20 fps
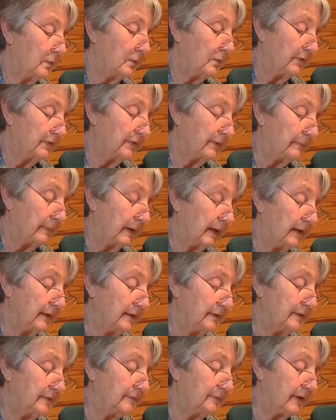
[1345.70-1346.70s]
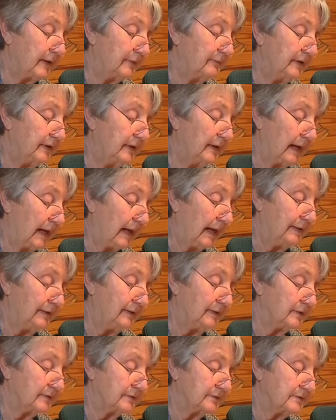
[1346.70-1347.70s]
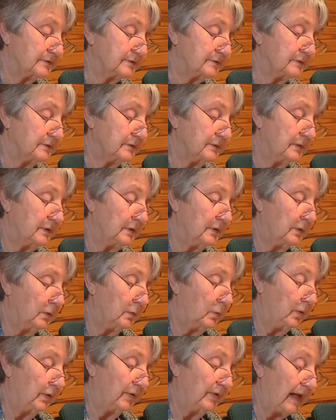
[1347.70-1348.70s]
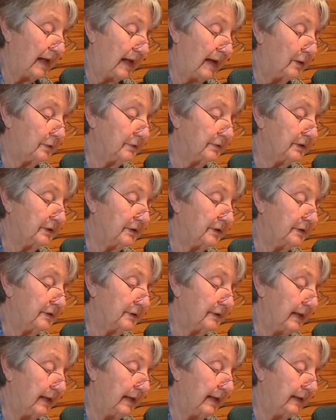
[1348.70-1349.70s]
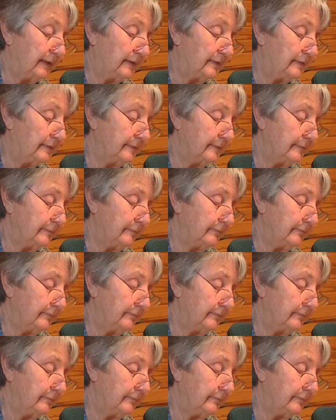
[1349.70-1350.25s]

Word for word: with a mind of loving kindness, without inner hate.